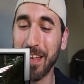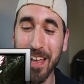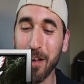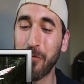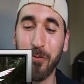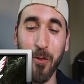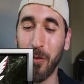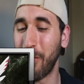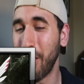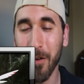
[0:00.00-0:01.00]

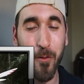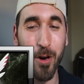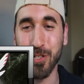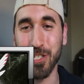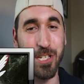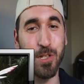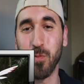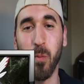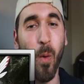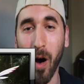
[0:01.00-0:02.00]
Fortress just
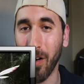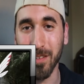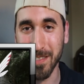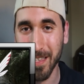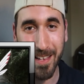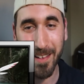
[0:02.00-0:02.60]
walls